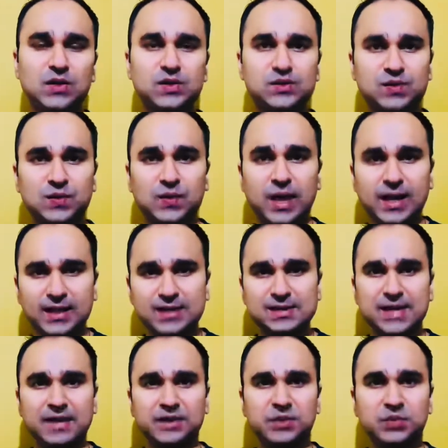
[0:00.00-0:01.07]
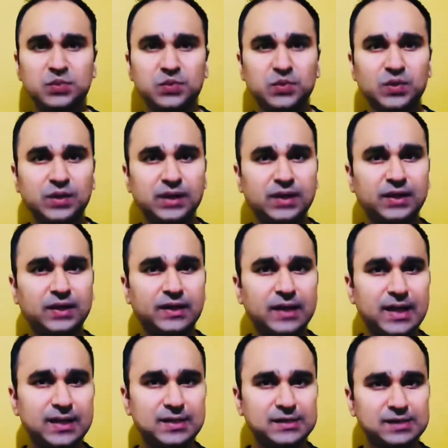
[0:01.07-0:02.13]
so i decided to
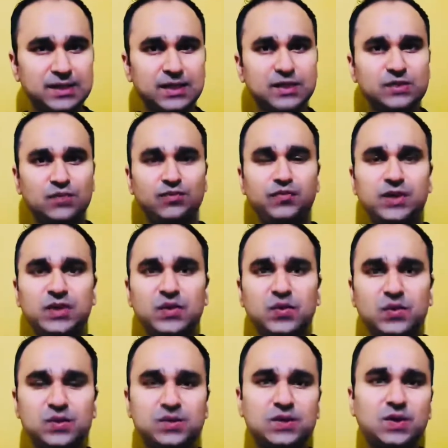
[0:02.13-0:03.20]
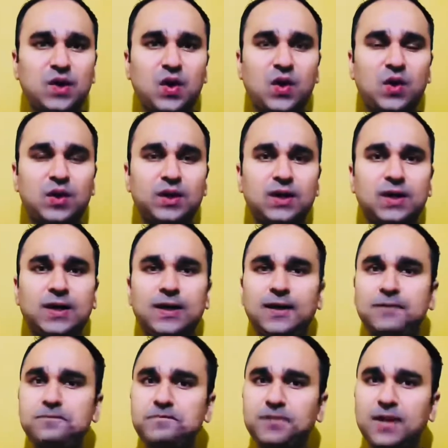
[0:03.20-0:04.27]
create a series of videos on
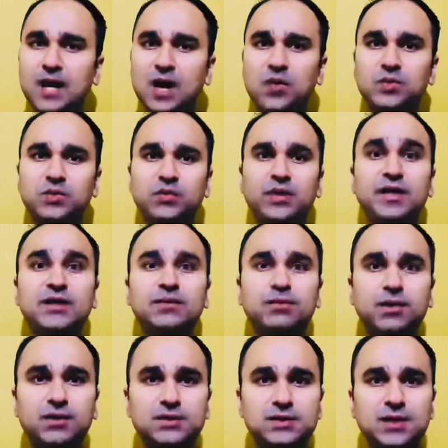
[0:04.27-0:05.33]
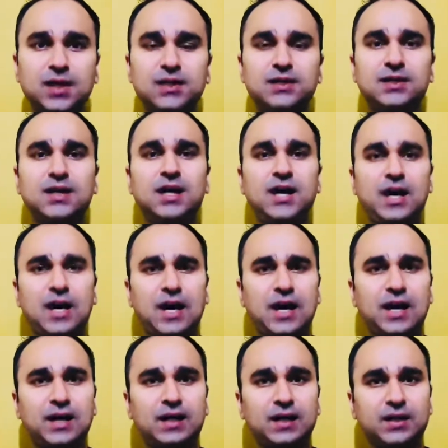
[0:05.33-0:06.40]
uh, how to read the birth chart
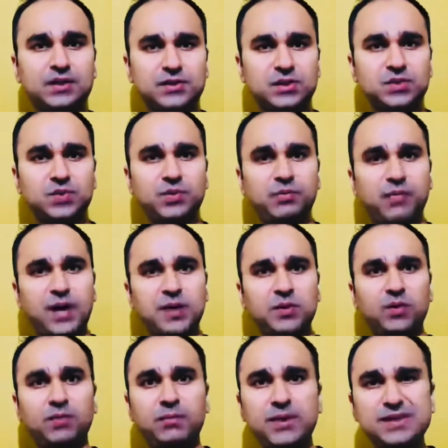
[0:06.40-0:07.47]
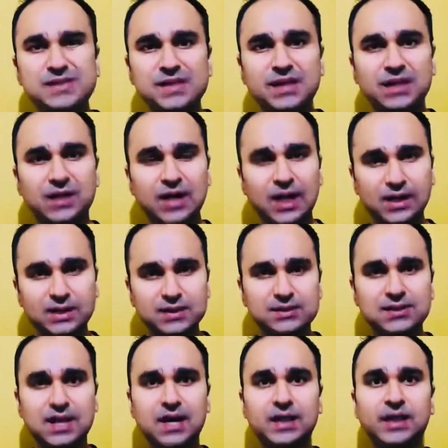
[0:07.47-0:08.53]
and uh, just to impart you a basic
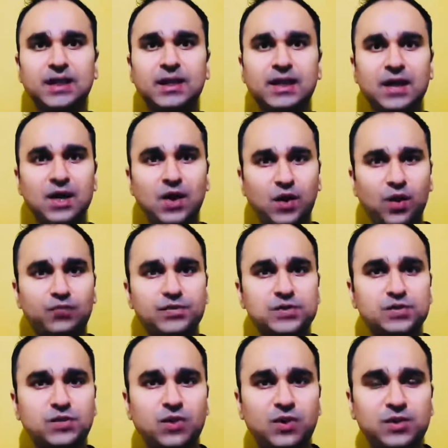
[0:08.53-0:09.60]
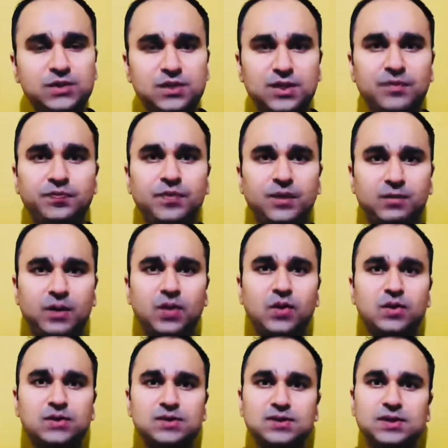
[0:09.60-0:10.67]
understanding of astrology
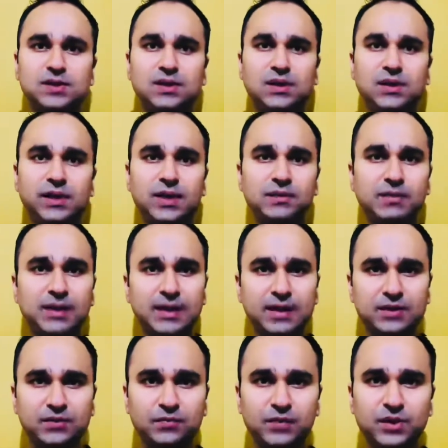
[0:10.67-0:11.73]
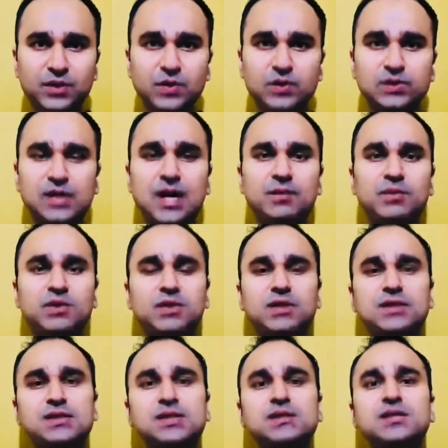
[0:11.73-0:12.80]
because uh, in my later videos i'll be
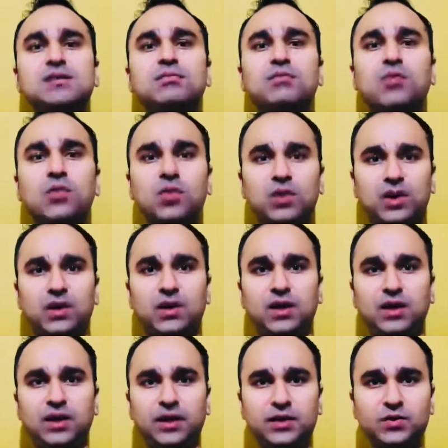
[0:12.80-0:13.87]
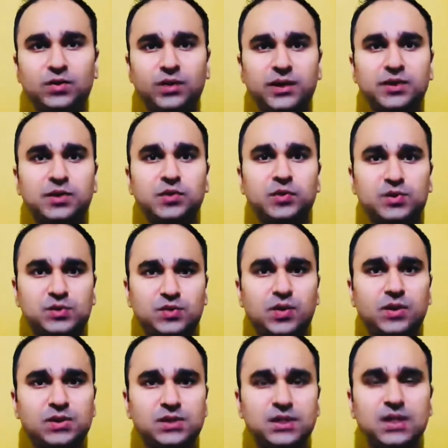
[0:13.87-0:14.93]
discussing more uh, you know related to
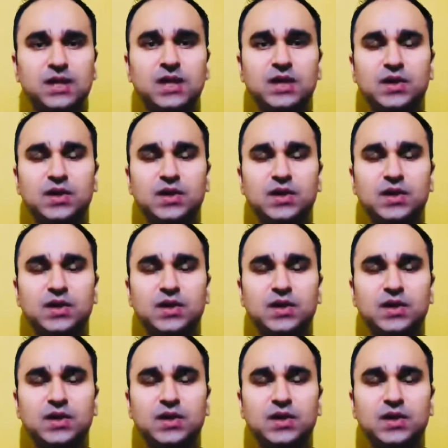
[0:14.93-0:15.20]
astrology